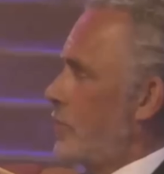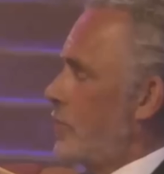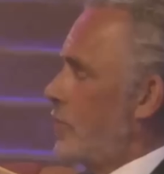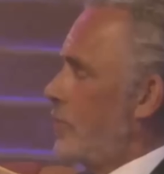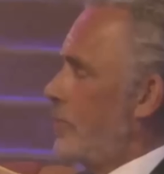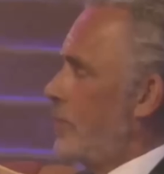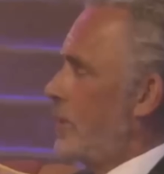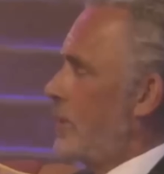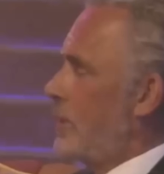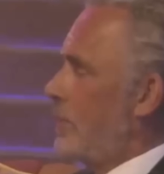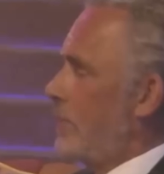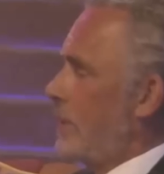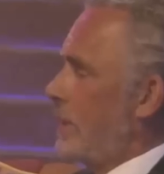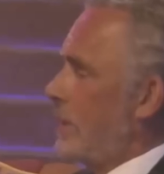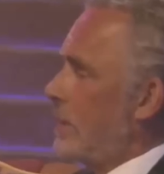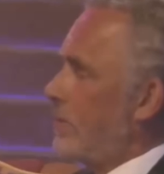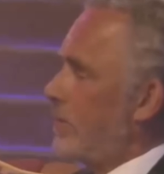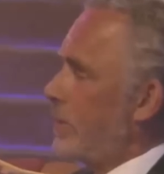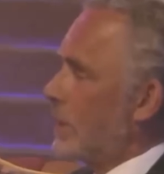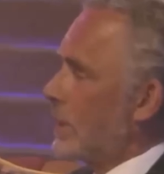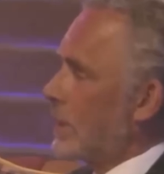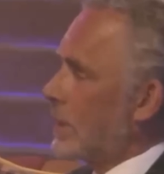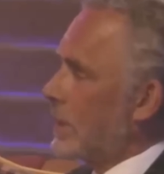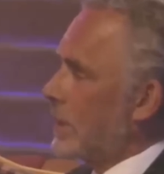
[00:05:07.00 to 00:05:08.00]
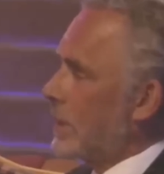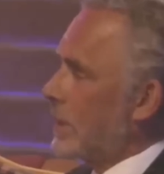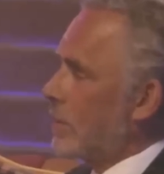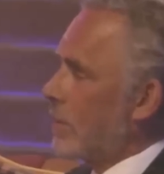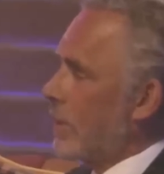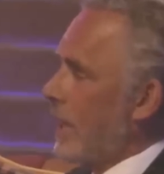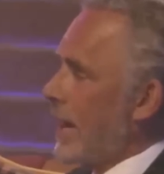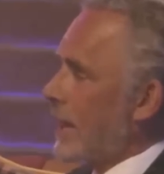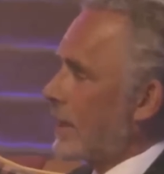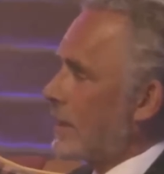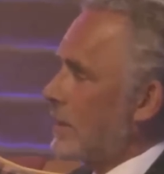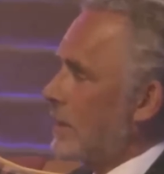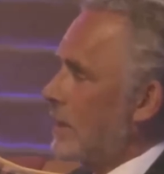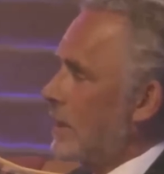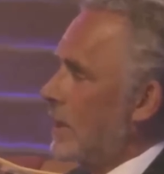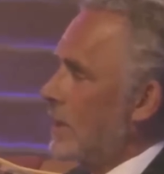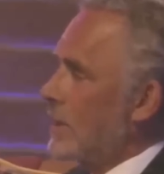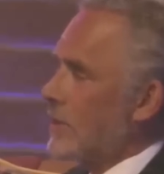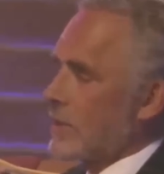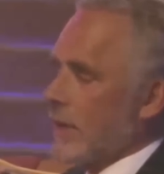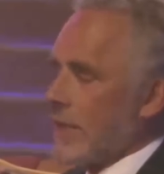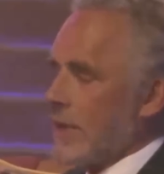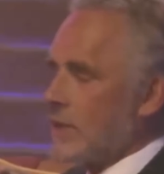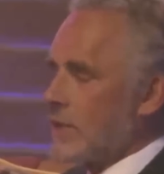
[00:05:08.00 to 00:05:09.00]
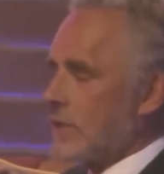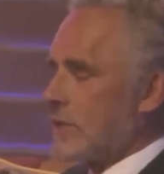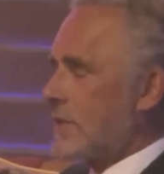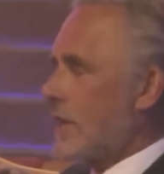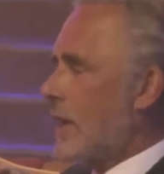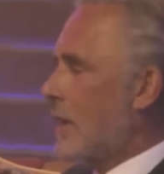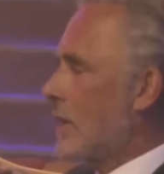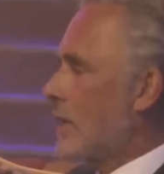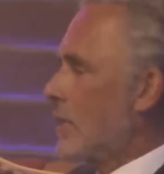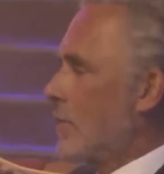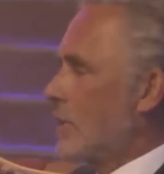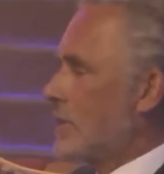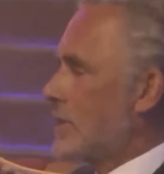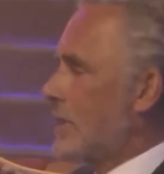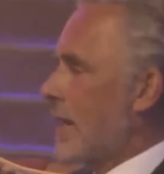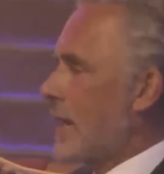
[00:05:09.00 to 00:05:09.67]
stupid to be politically correct. So they just tell you what's